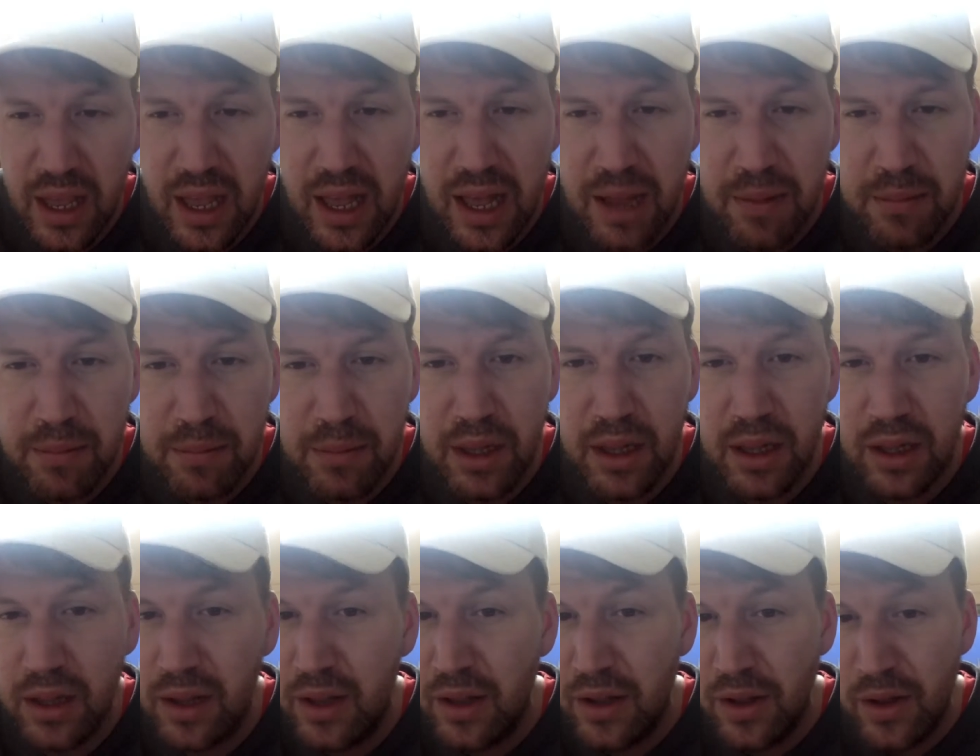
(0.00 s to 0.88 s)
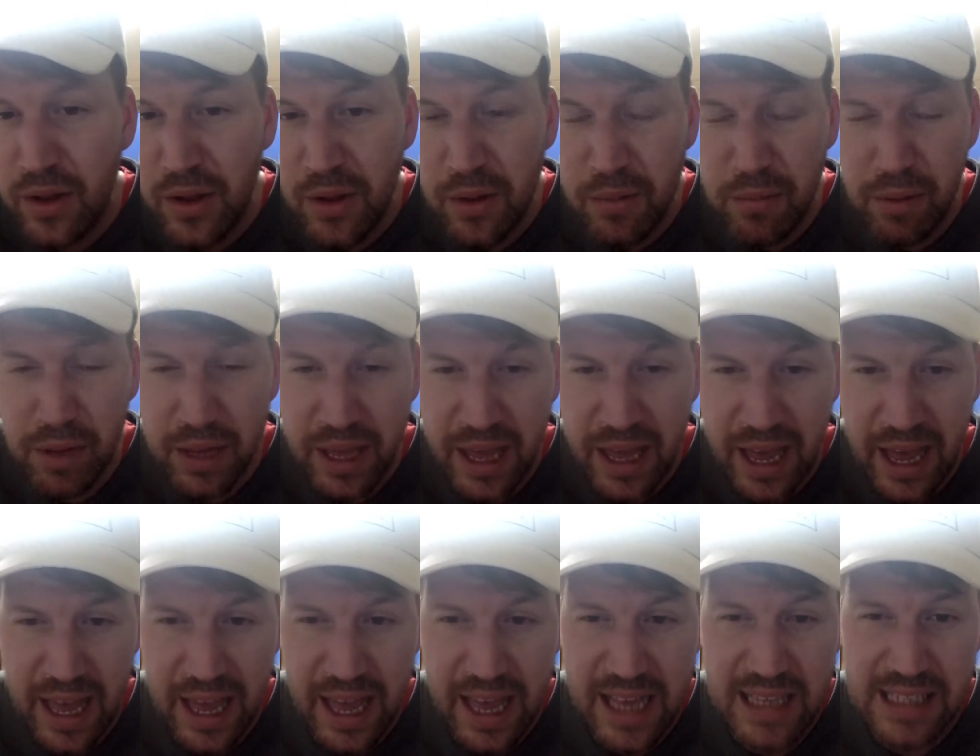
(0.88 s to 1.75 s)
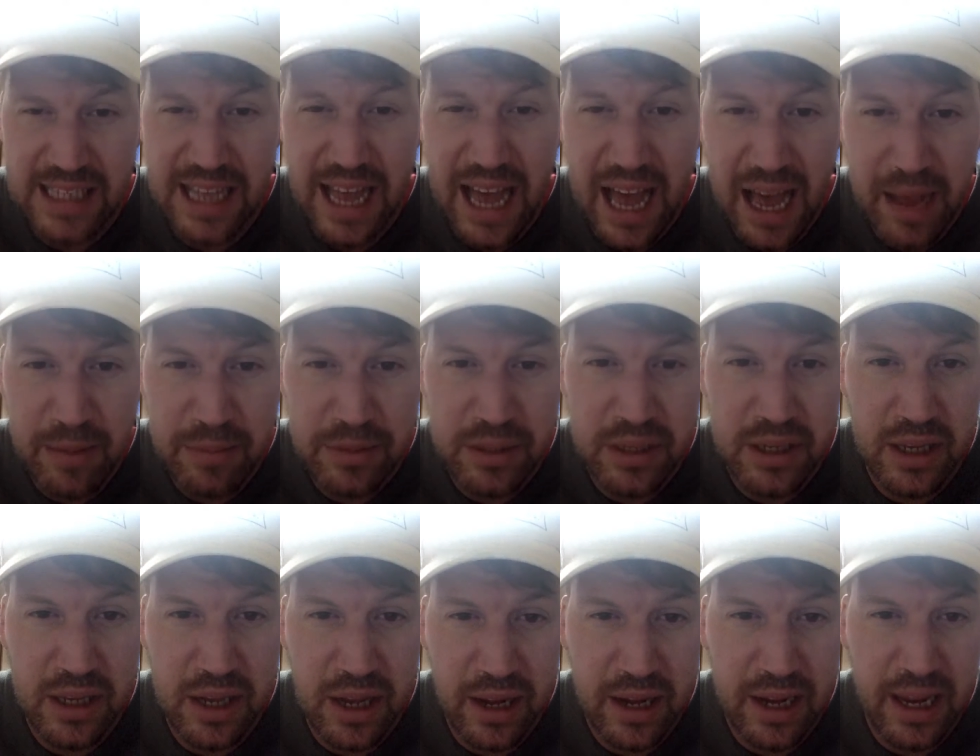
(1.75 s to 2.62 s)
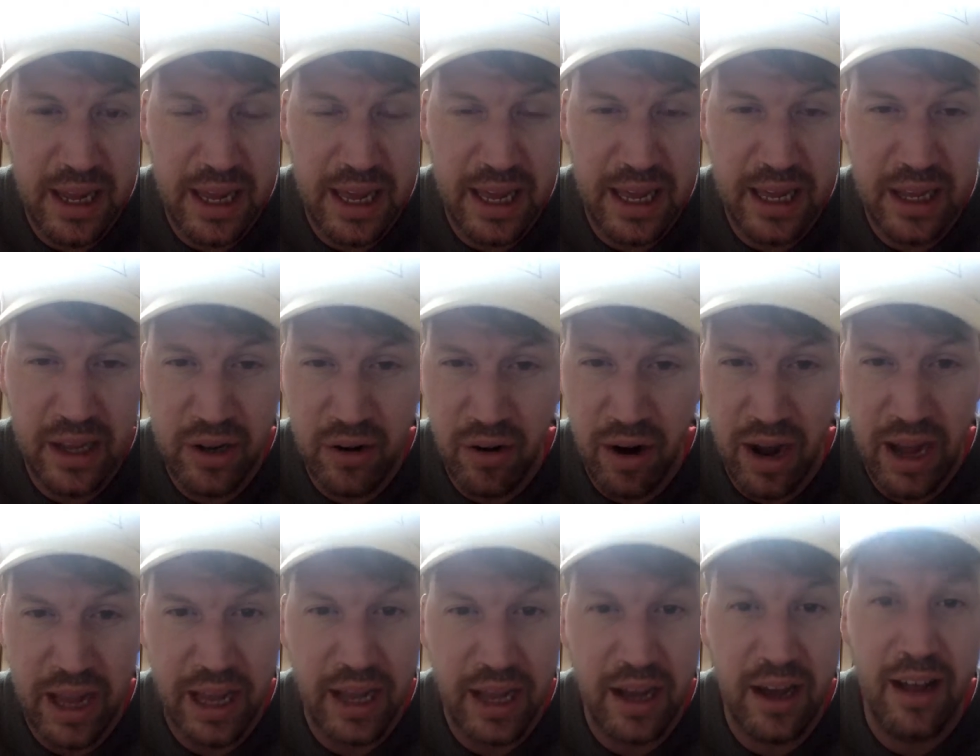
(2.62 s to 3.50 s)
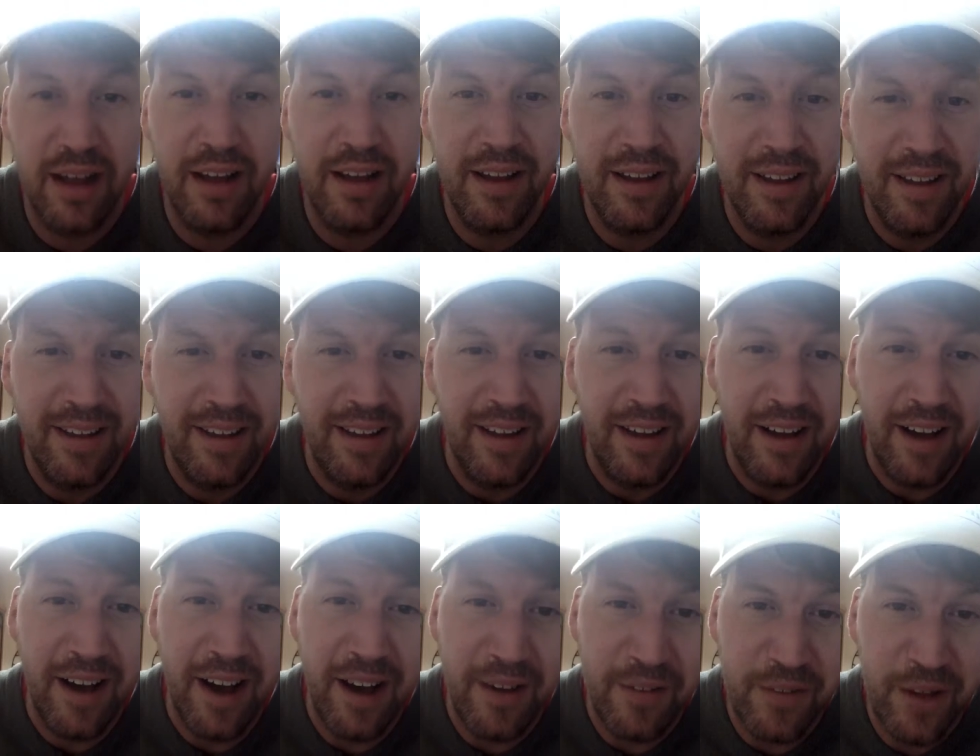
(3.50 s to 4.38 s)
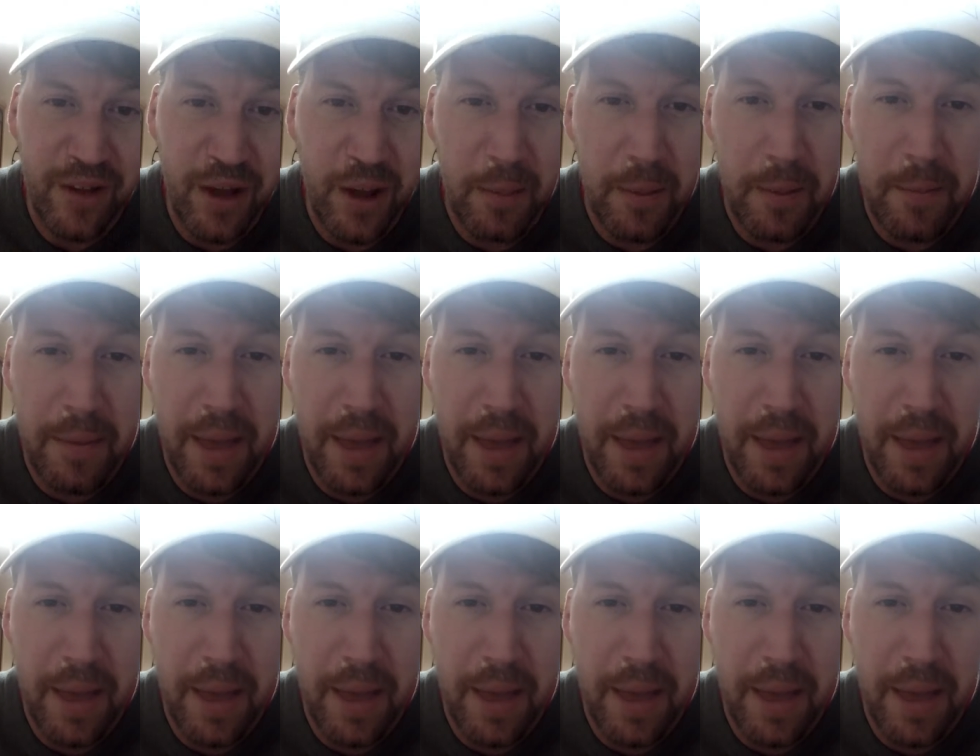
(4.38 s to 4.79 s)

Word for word: Um, but yeah, it's absolutely great. I'm, I'm a